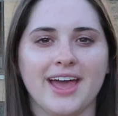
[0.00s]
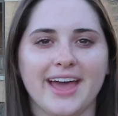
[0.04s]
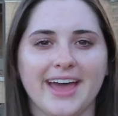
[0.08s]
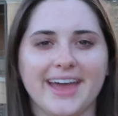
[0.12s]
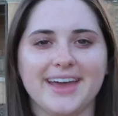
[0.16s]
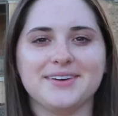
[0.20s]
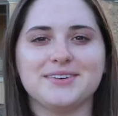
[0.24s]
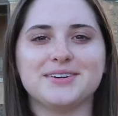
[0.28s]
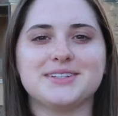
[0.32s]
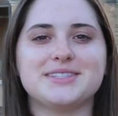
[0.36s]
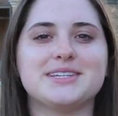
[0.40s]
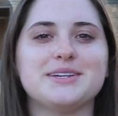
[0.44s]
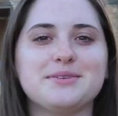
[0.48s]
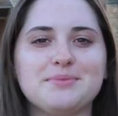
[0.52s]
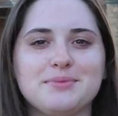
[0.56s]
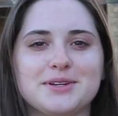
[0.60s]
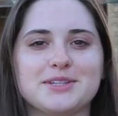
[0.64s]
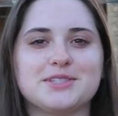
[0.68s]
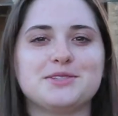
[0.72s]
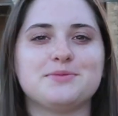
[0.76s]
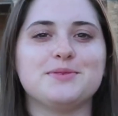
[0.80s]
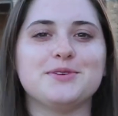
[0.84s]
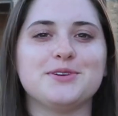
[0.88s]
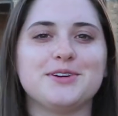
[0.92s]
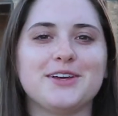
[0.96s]
Hey, what's up my
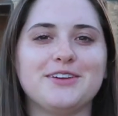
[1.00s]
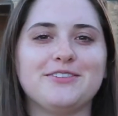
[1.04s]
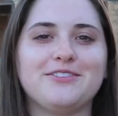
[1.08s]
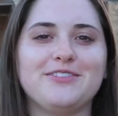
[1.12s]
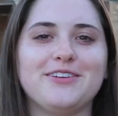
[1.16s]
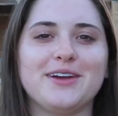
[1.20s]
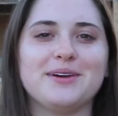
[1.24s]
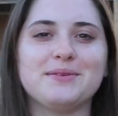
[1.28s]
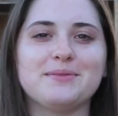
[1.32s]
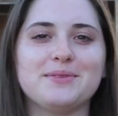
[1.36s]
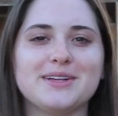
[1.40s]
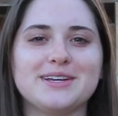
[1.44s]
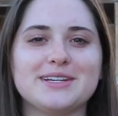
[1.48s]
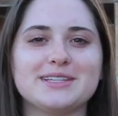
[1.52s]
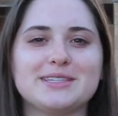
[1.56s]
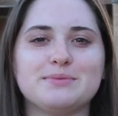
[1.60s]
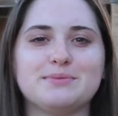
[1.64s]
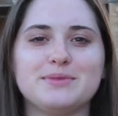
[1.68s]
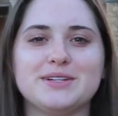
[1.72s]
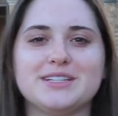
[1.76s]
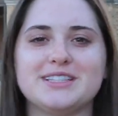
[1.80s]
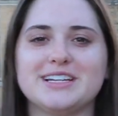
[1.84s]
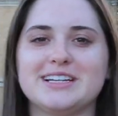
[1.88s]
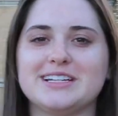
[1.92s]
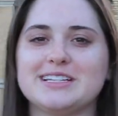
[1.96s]
spooky family? It's
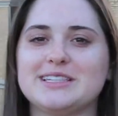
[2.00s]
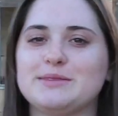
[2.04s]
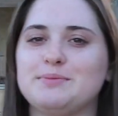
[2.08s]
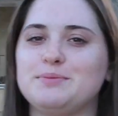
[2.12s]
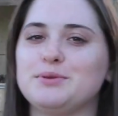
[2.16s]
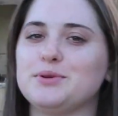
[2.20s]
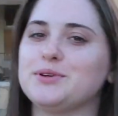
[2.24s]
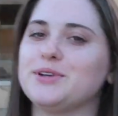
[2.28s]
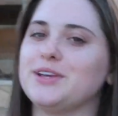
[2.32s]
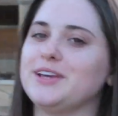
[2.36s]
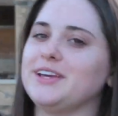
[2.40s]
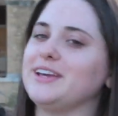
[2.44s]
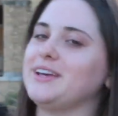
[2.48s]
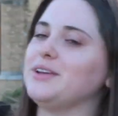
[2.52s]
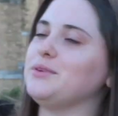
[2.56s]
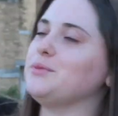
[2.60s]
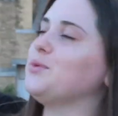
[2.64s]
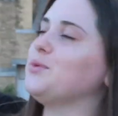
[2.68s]
me, TaySpooky,